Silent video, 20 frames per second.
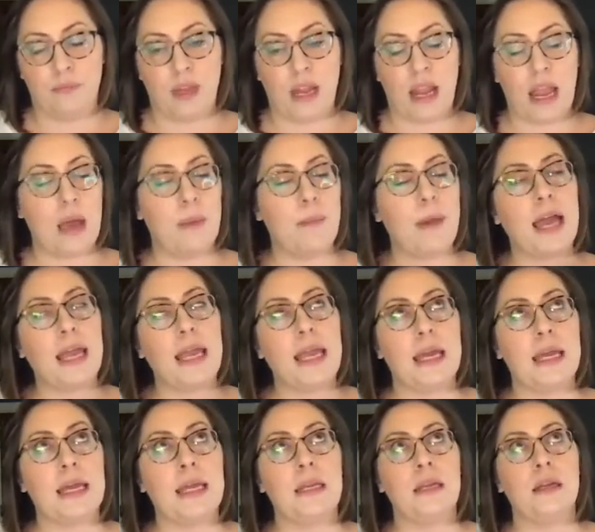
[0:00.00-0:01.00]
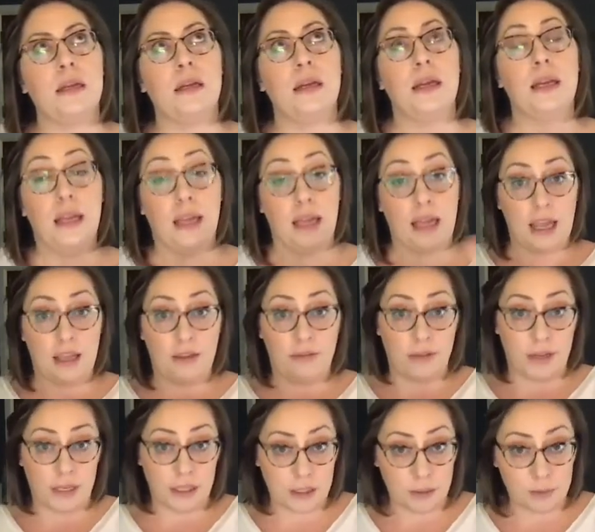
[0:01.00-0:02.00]
Am I in a
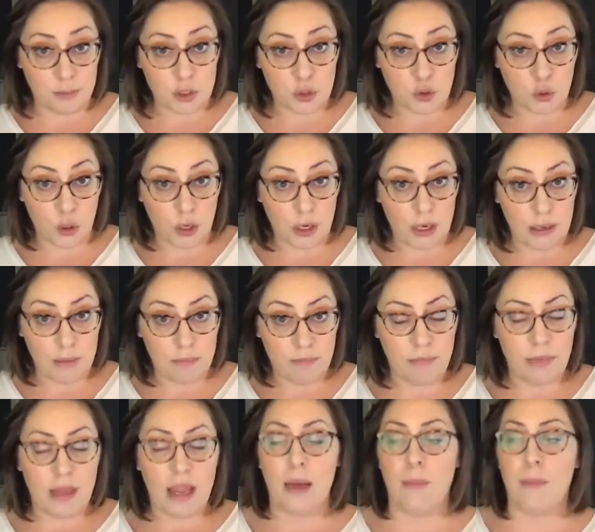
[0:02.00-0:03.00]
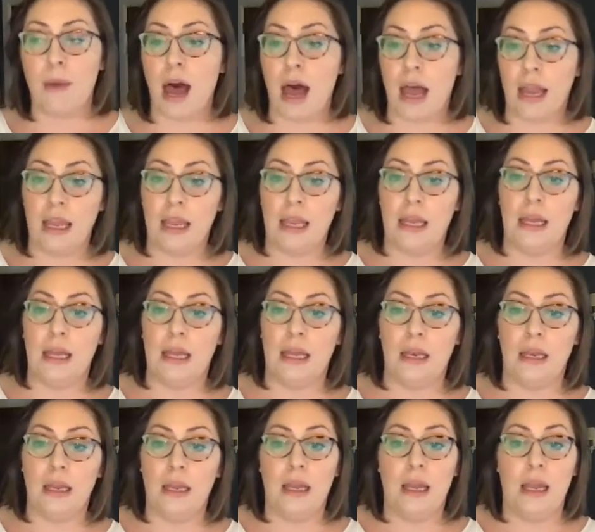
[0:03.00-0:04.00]
victim story? Am I
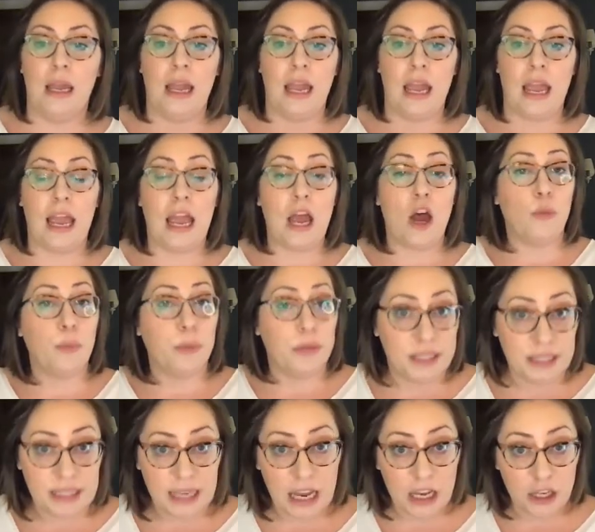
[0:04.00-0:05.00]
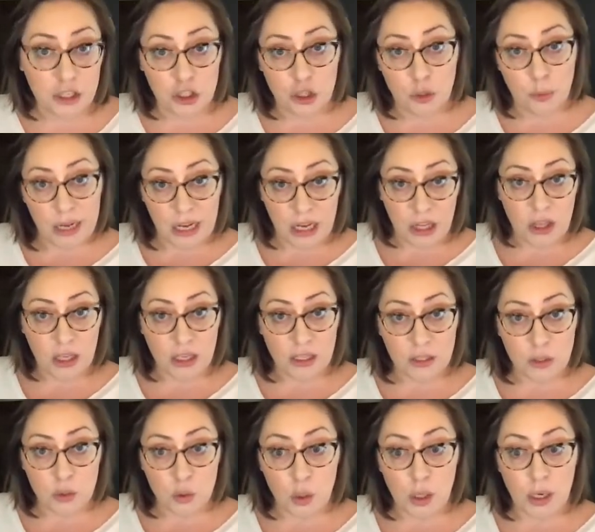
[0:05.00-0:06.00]
in a helpless can't do anything
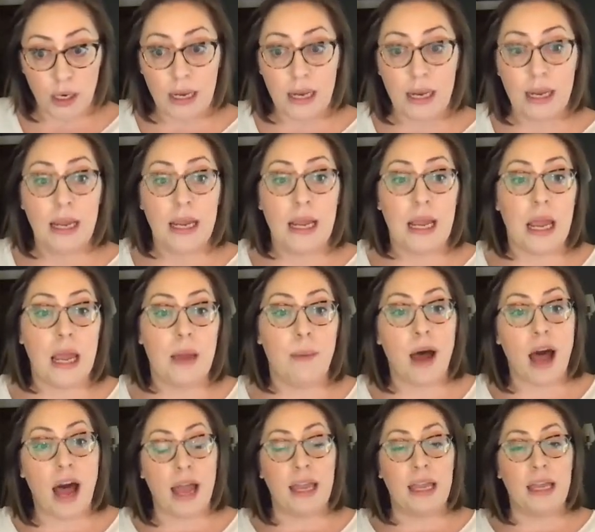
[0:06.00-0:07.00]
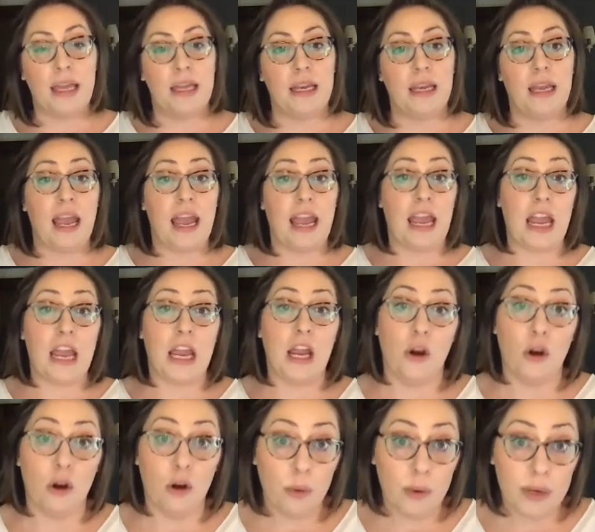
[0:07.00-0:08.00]
story? Am I in a
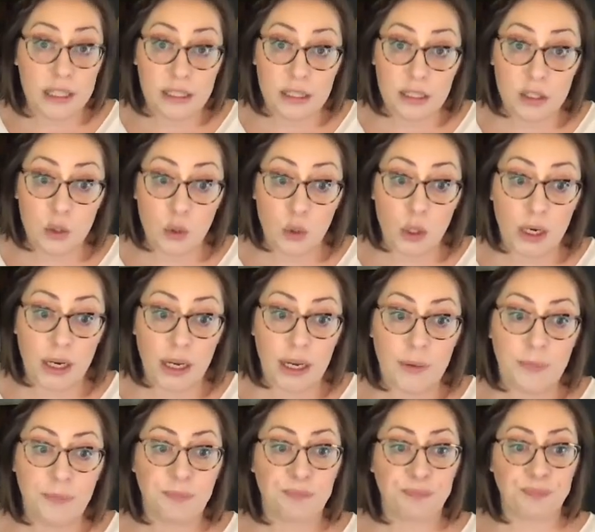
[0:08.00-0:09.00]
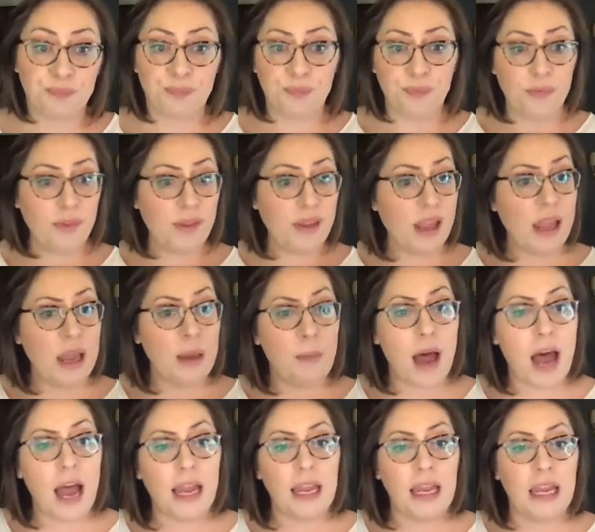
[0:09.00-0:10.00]
heroine story? Am
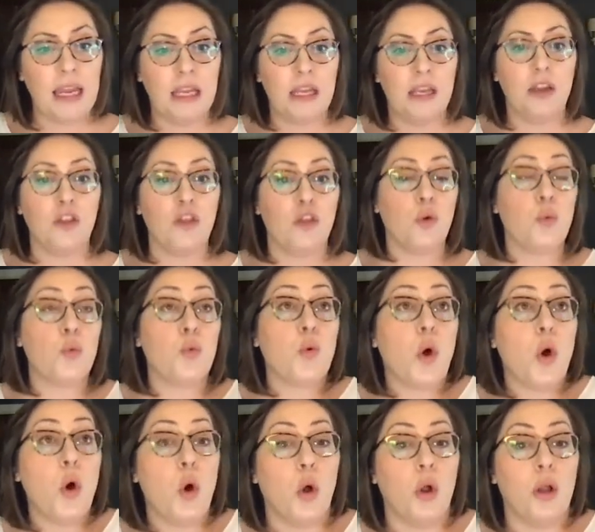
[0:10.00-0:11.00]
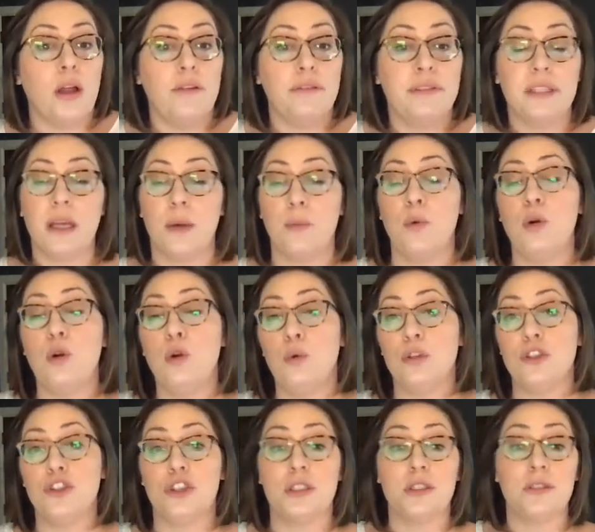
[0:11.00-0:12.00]
I in the role of someone who is
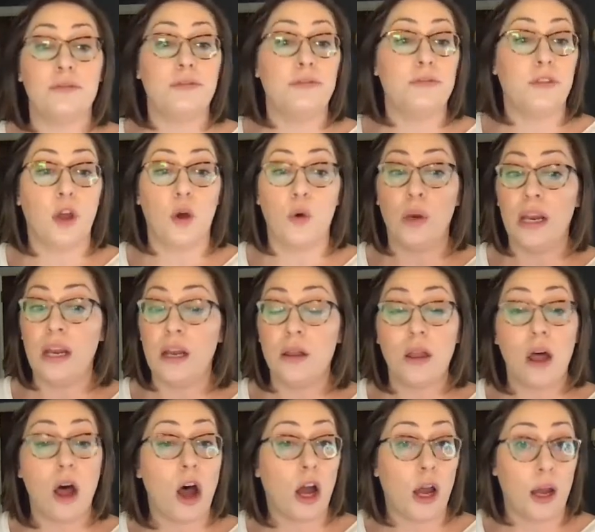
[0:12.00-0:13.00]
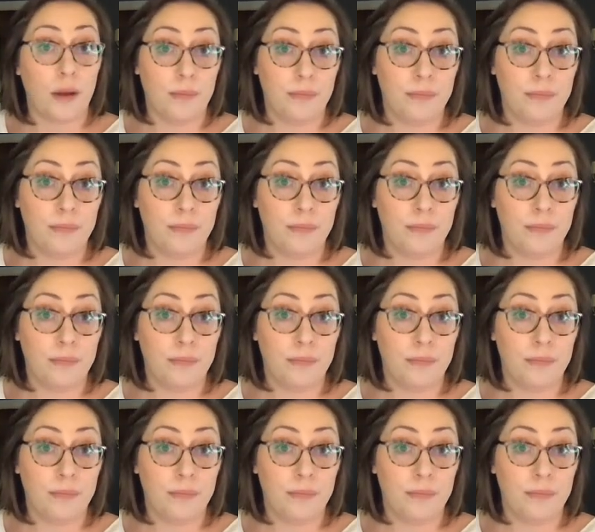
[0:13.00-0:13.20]
just floating along?